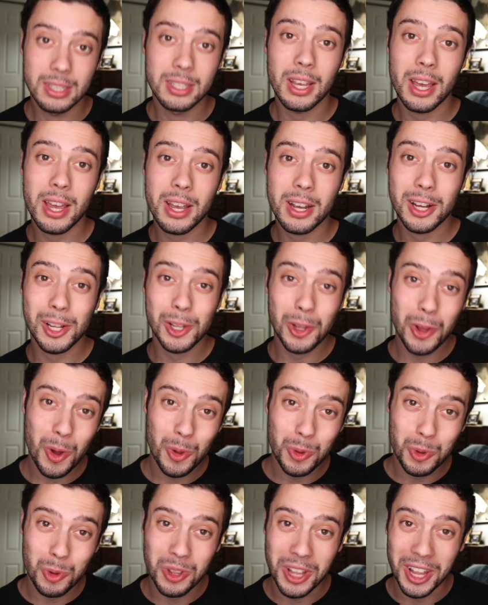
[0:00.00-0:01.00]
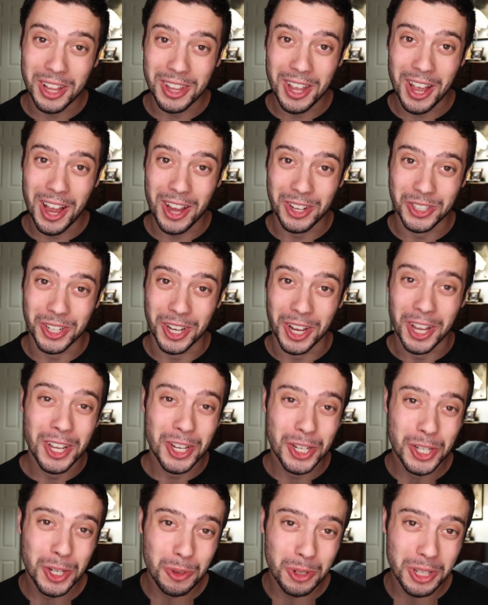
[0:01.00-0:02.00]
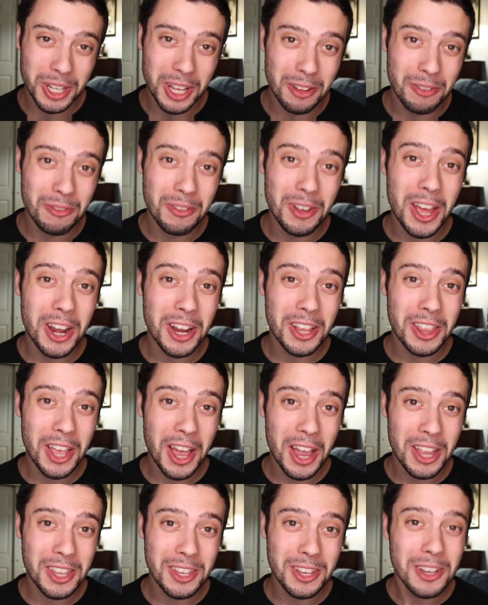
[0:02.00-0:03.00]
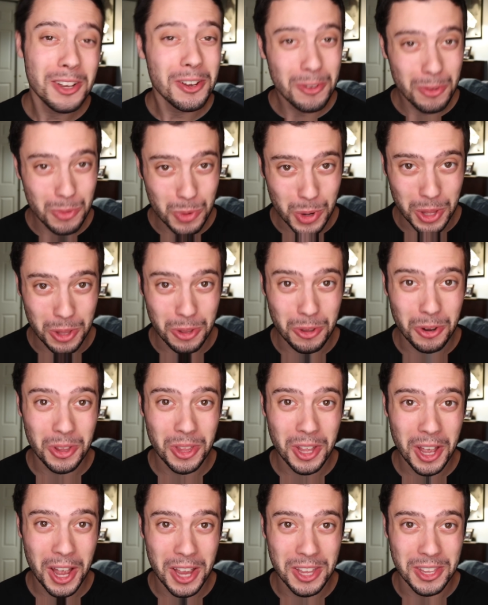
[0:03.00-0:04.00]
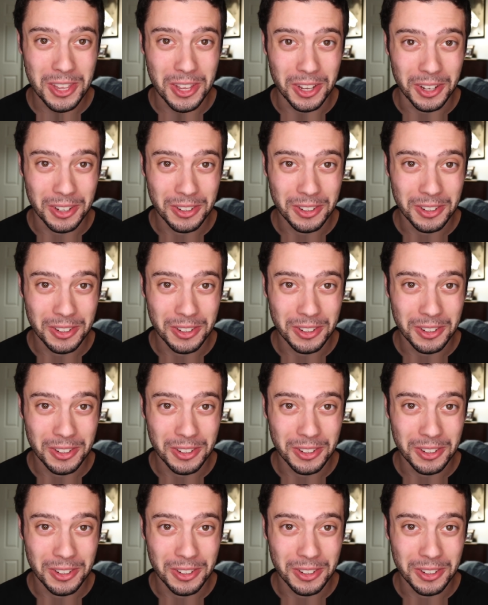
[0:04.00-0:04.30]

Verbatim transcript: say hello to Natasha. She will get very naughty with your naughty.